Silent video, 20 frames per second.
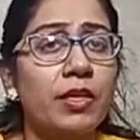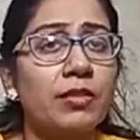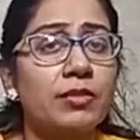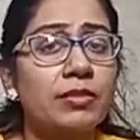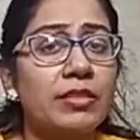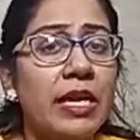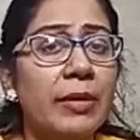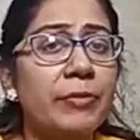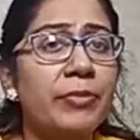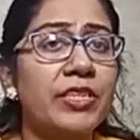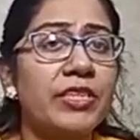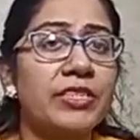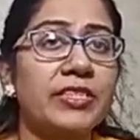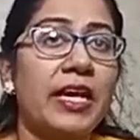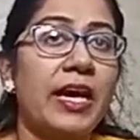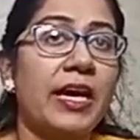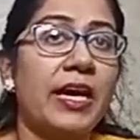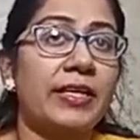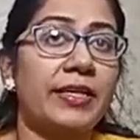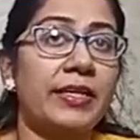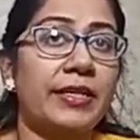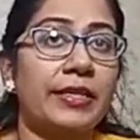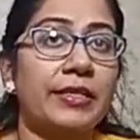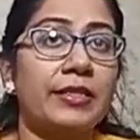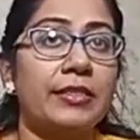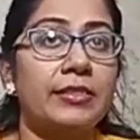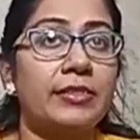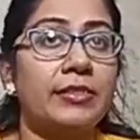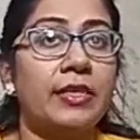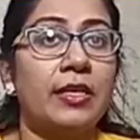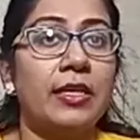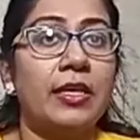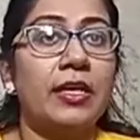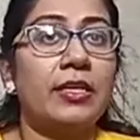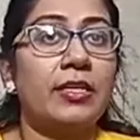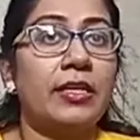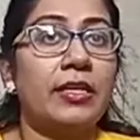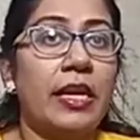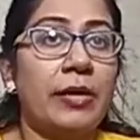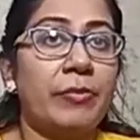grammar has articles,
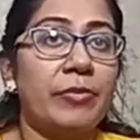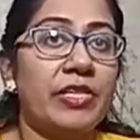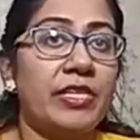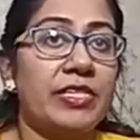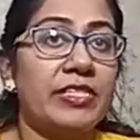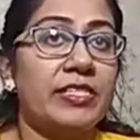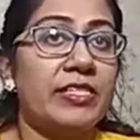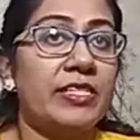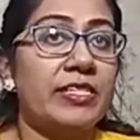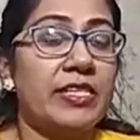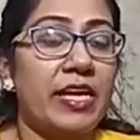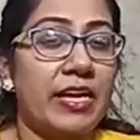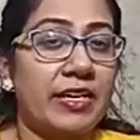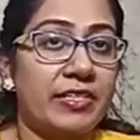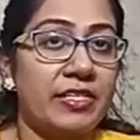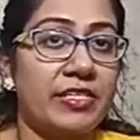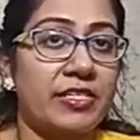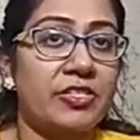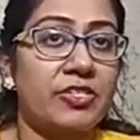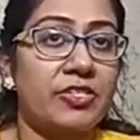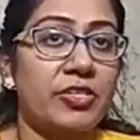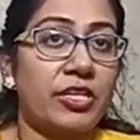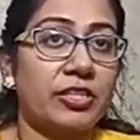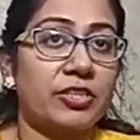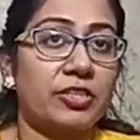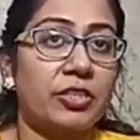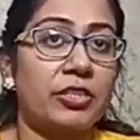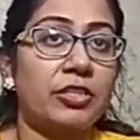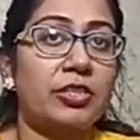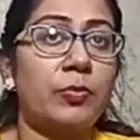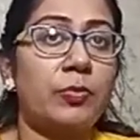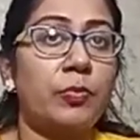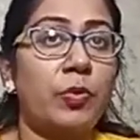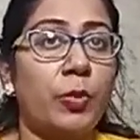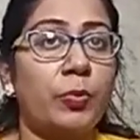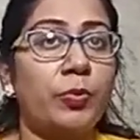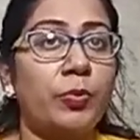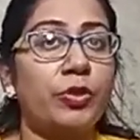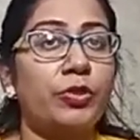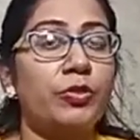grammar has the sentence structure, the
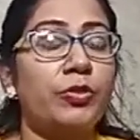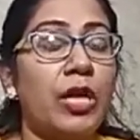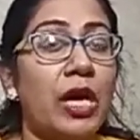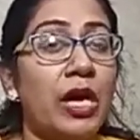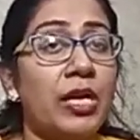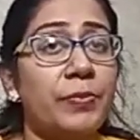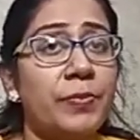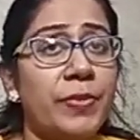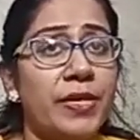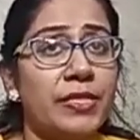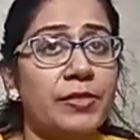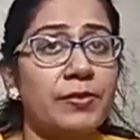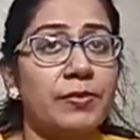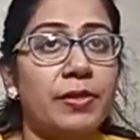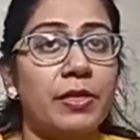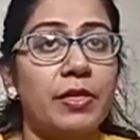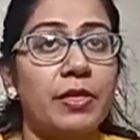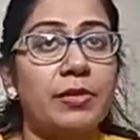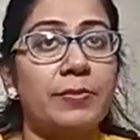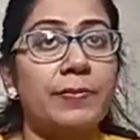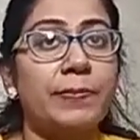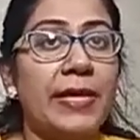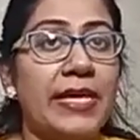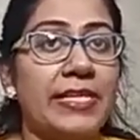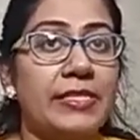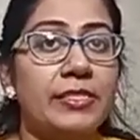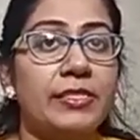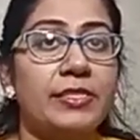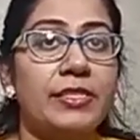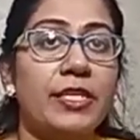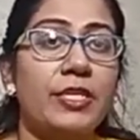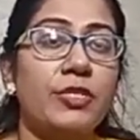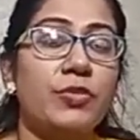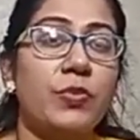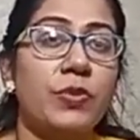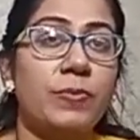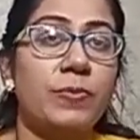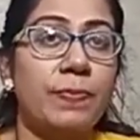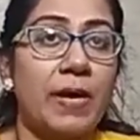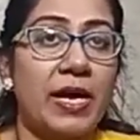proper. You can't mix present tense
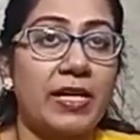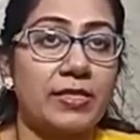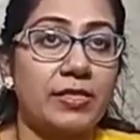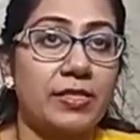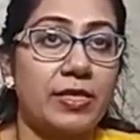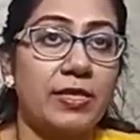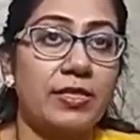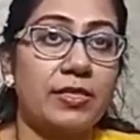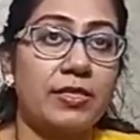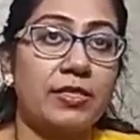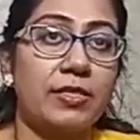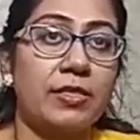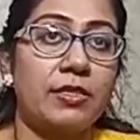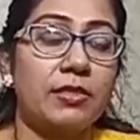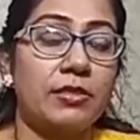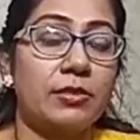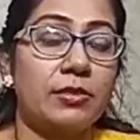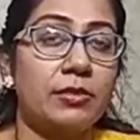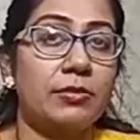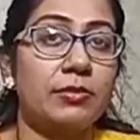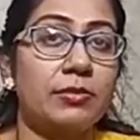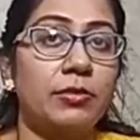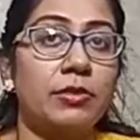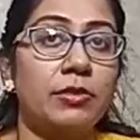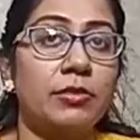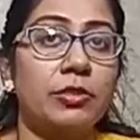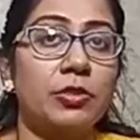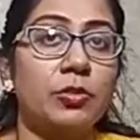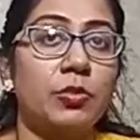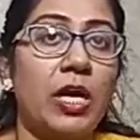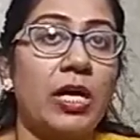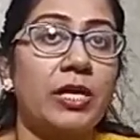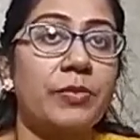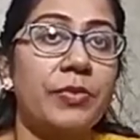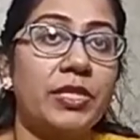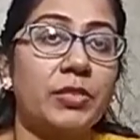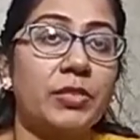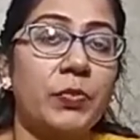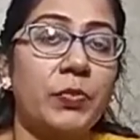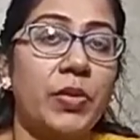with past tense. You can't
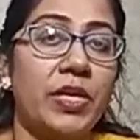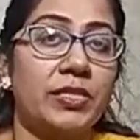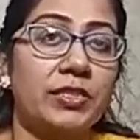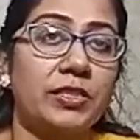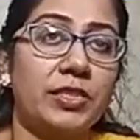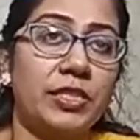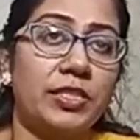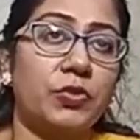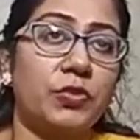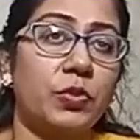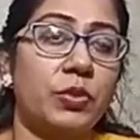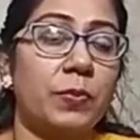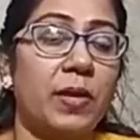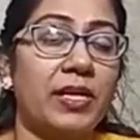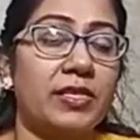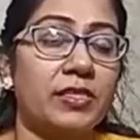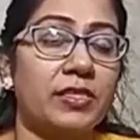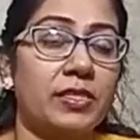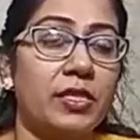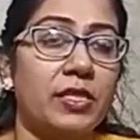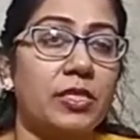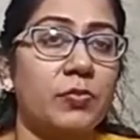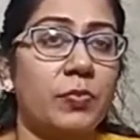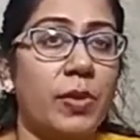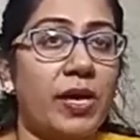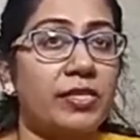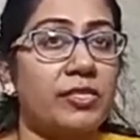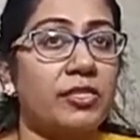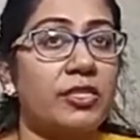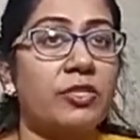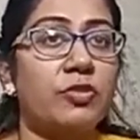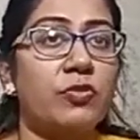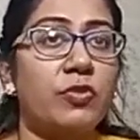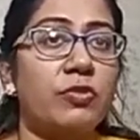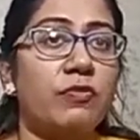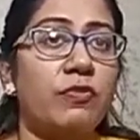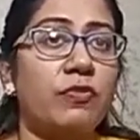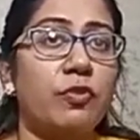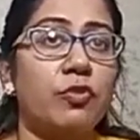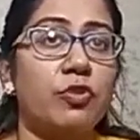mix present tense with past tense
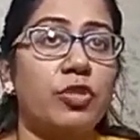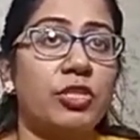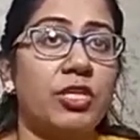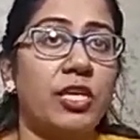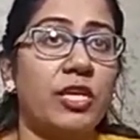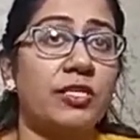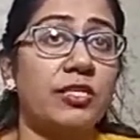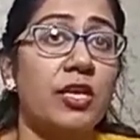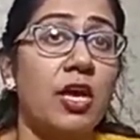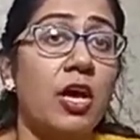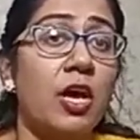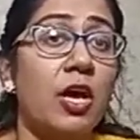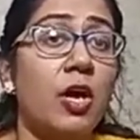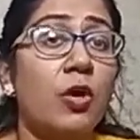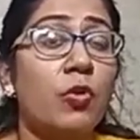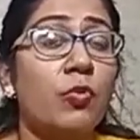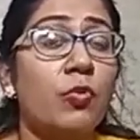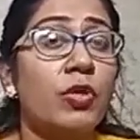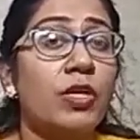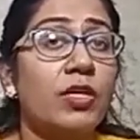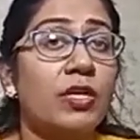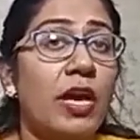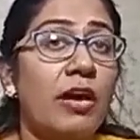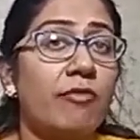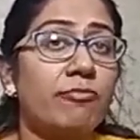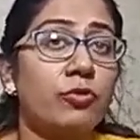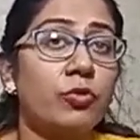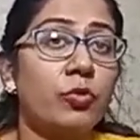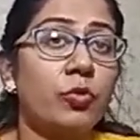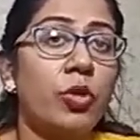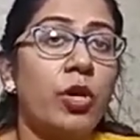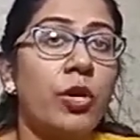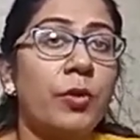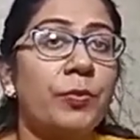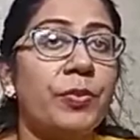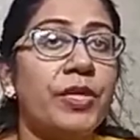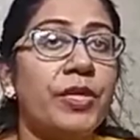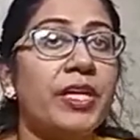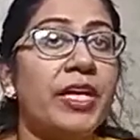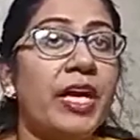with future tense. We have to
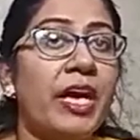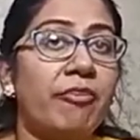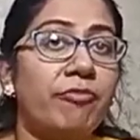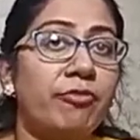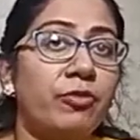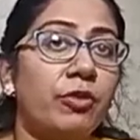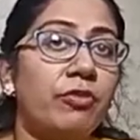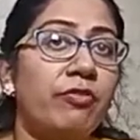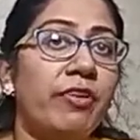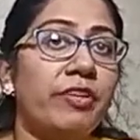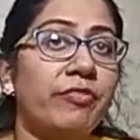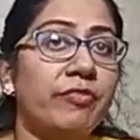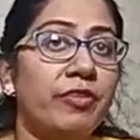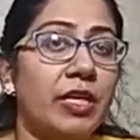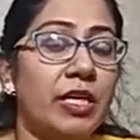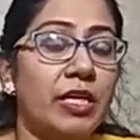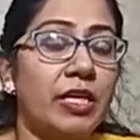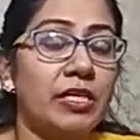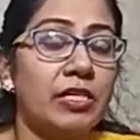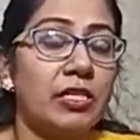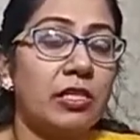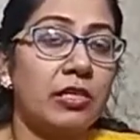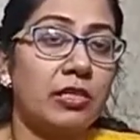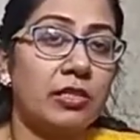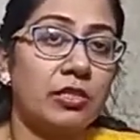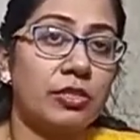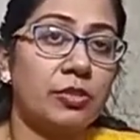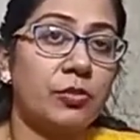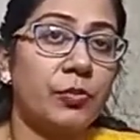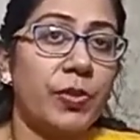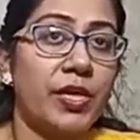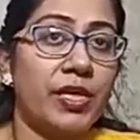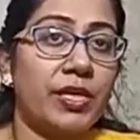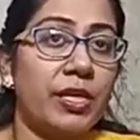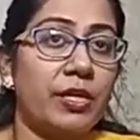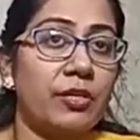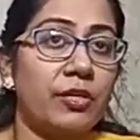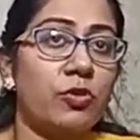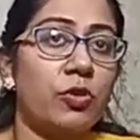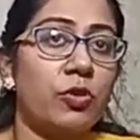be careful when we are
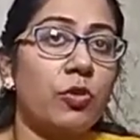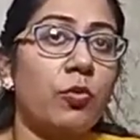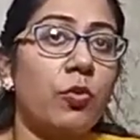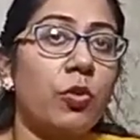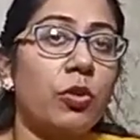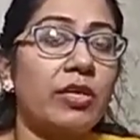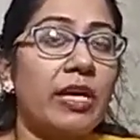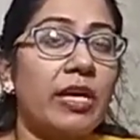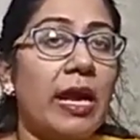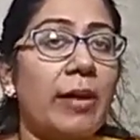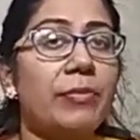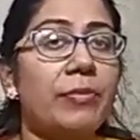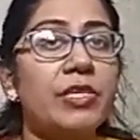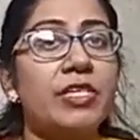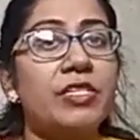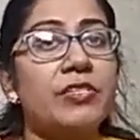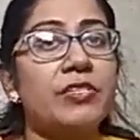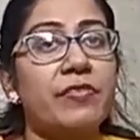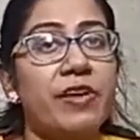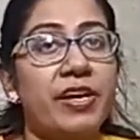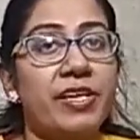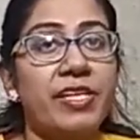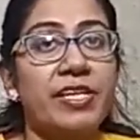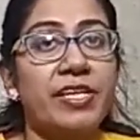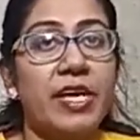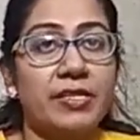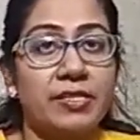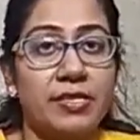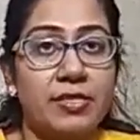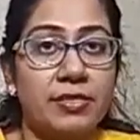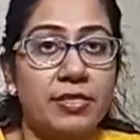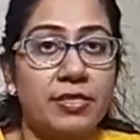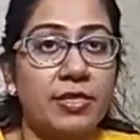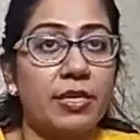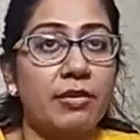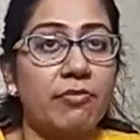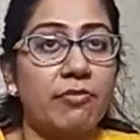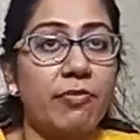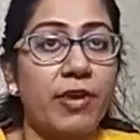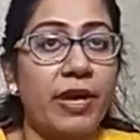speaking. So grammar is very
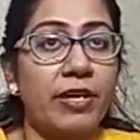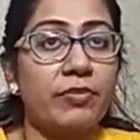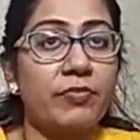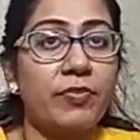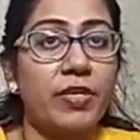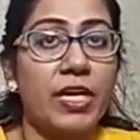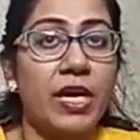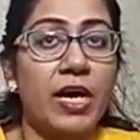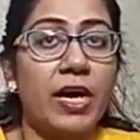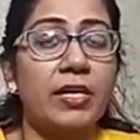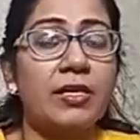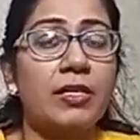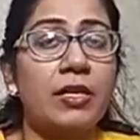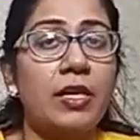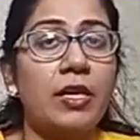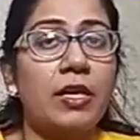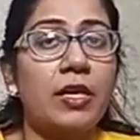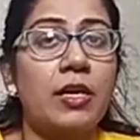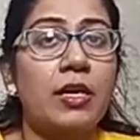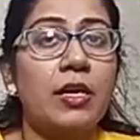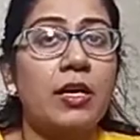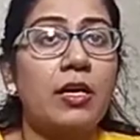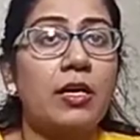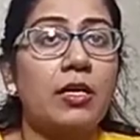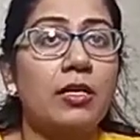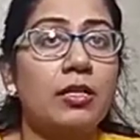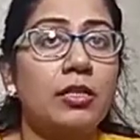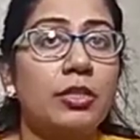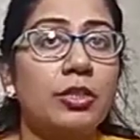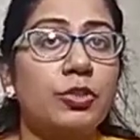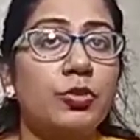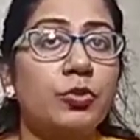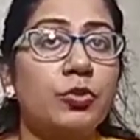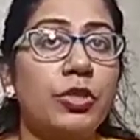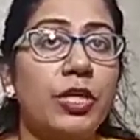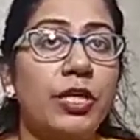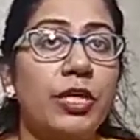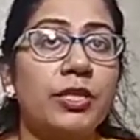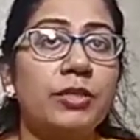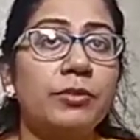necessary when we are
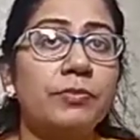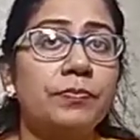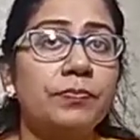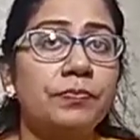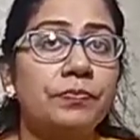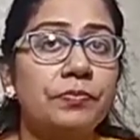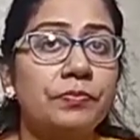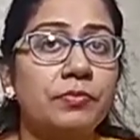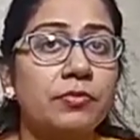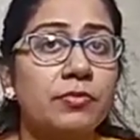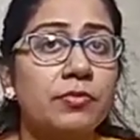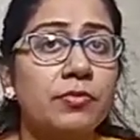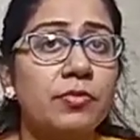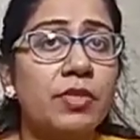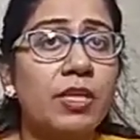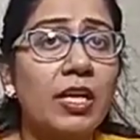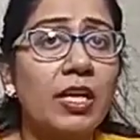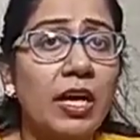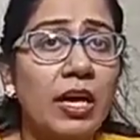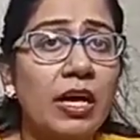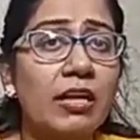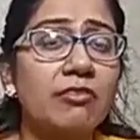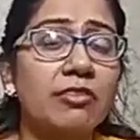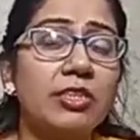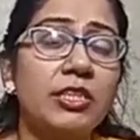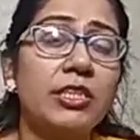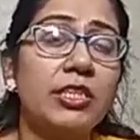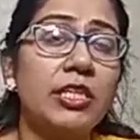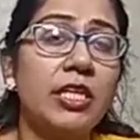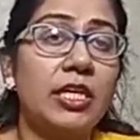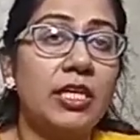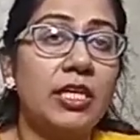using our